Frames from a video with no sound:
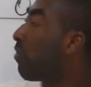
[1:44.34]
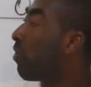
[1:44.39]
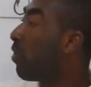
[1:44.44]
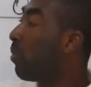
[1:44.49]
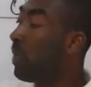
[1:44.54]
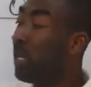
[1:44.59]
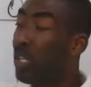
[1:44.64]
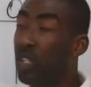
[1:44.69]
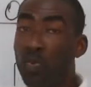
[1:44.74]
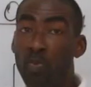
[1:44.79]

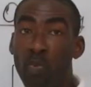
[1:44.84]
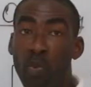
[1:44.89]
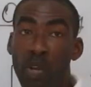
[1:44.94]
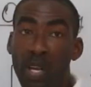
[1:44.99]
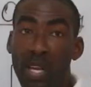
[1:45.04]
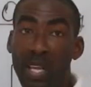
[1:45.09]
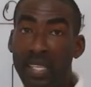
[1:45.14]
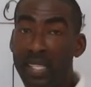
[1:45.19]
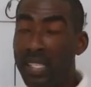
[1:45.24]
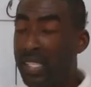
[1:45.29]
from the
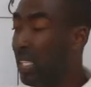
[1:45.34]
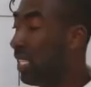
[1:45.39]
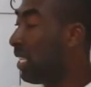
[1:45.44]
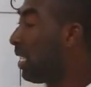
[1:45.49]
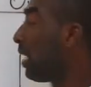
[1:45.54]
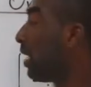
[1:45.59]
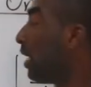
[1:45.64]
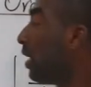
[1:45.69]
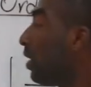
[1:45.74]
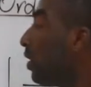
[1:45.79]
smallest
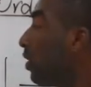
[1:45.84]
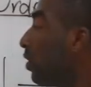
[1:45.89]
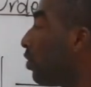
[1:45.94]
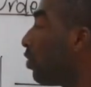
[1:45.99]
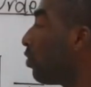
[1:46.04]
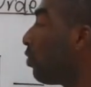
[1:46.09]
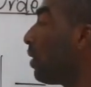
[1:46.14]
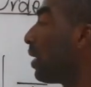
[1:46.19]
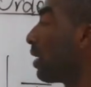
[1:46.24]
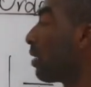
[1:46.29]

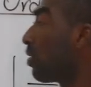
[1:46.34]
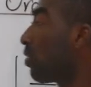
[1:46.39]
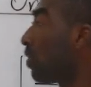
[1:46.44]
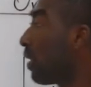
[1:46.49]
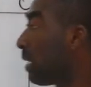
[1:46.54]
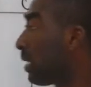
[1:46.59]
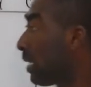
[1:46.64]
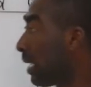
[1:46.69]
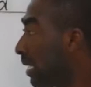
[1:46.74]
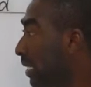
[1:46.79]
to the
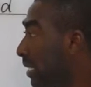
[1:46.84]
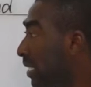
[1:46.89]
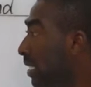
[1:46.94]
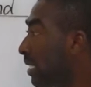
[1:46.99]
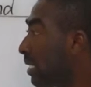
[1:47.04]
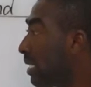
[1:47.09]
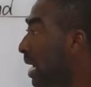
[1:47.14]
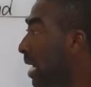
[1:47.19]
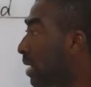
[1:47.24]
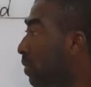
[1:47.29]

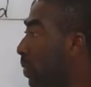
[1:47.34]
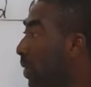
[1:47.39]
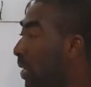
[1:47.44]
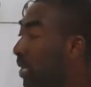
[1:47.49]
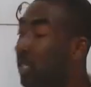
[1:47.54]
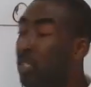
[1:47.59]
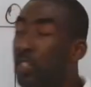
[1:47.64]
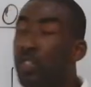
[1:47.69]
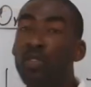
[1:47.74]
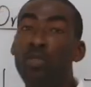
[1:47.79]
greatest. That
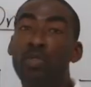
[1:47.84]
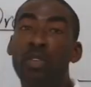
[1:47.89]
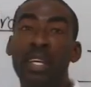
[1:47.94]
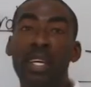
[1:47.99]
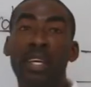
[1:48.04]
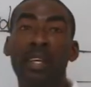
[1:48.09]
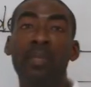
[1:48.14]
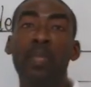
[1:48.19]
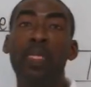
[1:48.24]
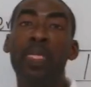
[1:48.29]
means to
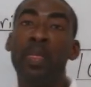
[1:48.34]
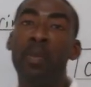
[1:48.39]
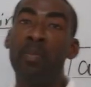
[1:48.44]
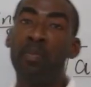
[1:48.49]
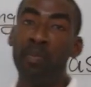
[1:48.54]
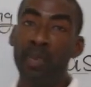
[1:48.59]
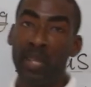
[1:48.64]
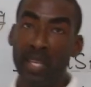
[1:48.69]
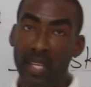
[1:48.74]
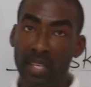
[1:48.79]
the
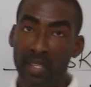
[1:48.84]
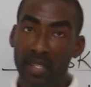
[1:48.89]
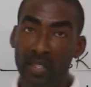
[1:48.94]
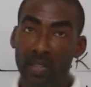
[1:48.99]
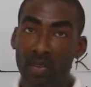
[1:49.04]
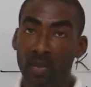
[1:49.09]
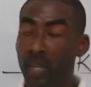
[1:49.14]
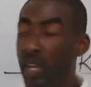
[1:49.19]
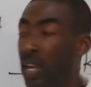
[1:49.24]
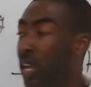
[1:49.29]

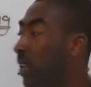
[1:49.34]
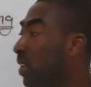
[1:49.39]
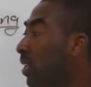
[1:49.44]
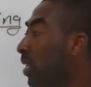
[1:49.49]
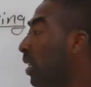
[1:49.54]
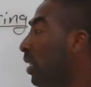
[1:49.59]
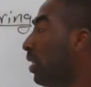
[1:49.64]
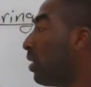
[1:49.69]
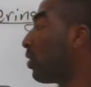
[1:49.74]
biggest, okay?